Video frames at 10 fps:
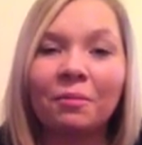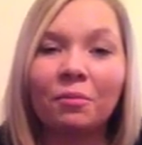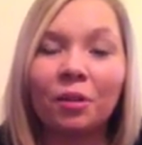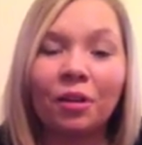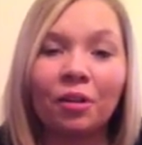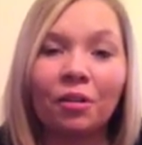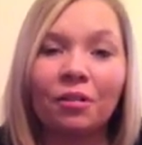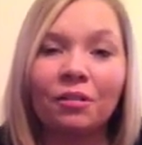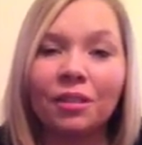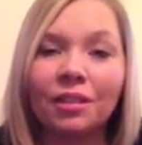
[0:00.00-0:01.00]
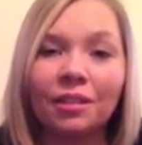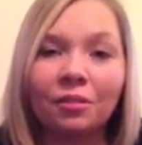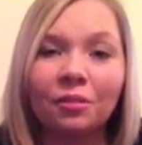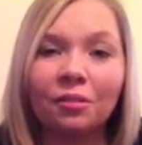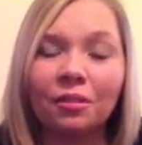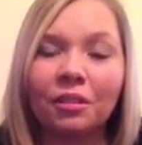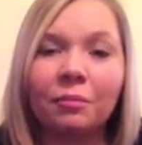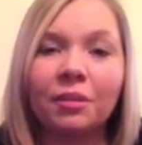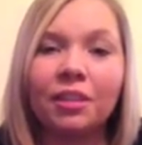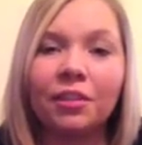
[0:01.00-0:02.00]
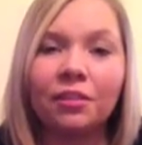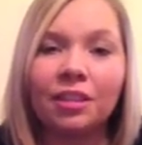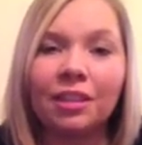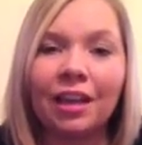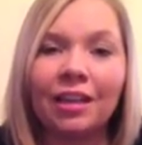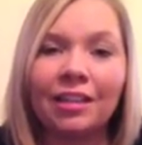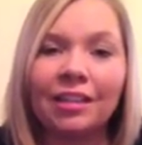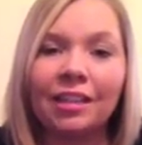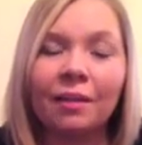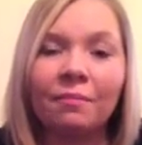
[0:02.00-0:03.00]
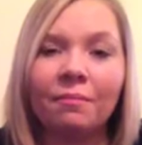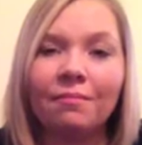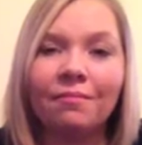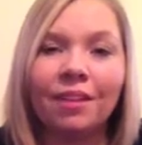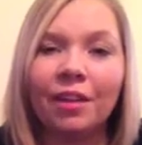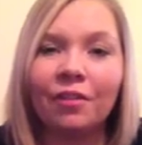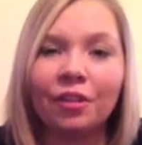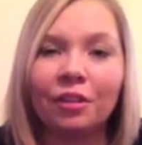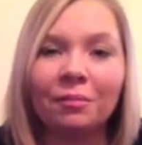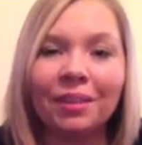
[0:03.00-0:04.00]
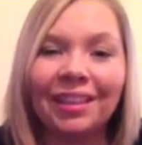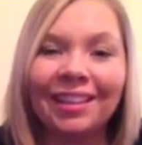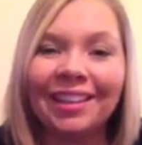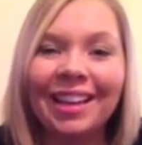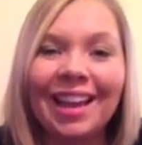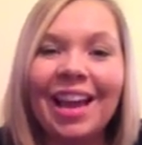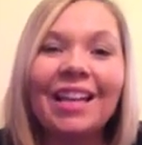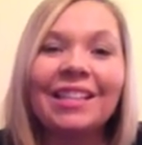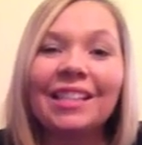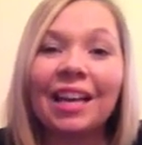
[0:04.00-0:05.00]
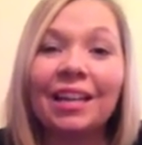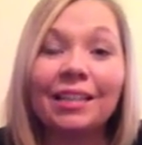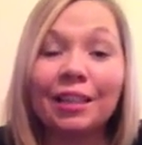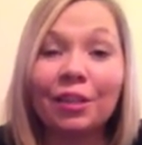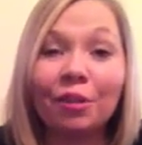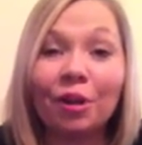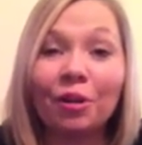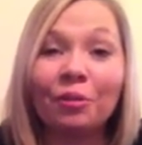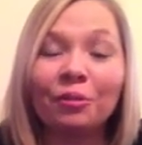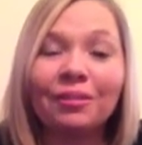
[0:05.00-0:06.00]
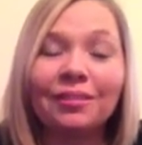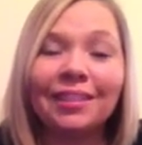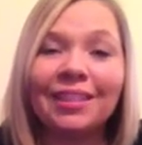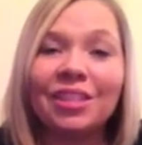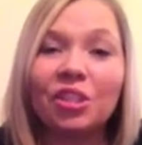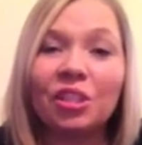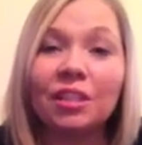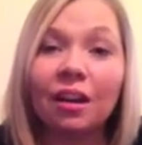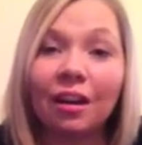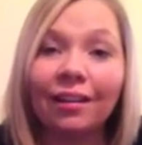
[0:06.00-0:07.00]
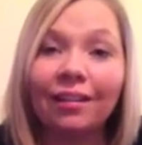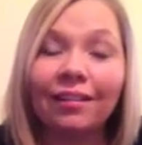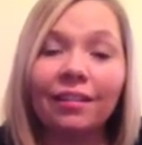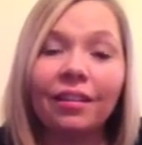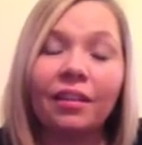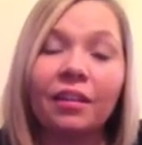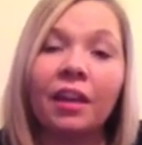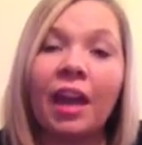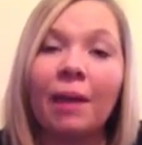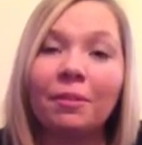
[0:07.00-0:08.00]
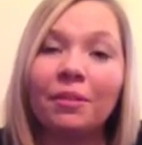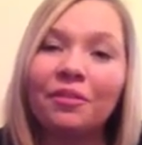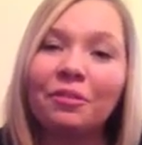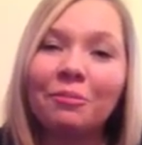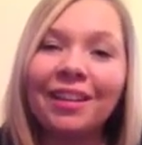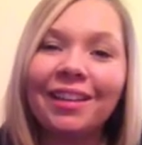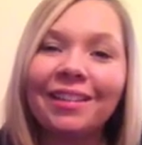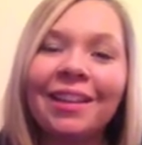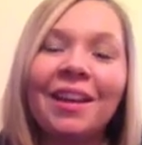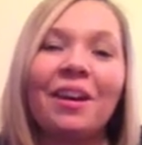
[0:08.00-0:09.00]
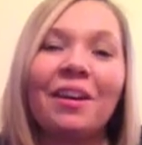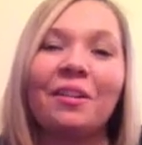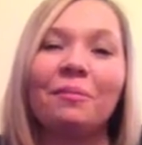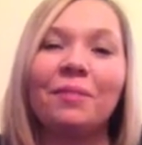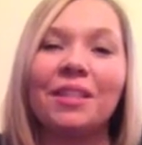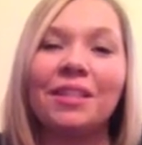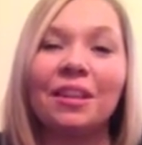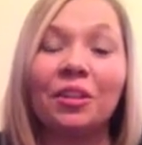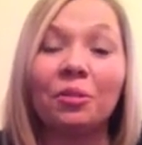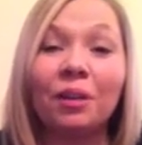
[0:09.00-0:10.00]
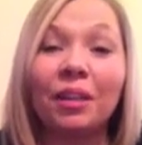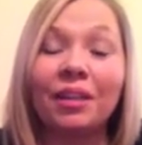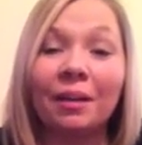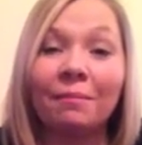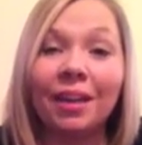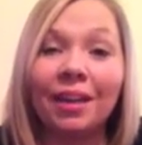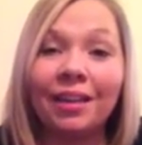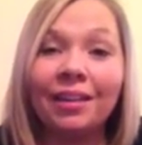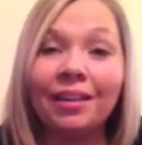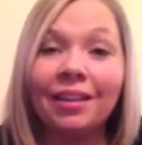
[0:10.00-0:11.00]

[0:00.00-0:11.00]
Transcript: we are all still going to be different sizes. I'm never going to be a size 0. It's just not going to happen for me. It's not the way that I'm made,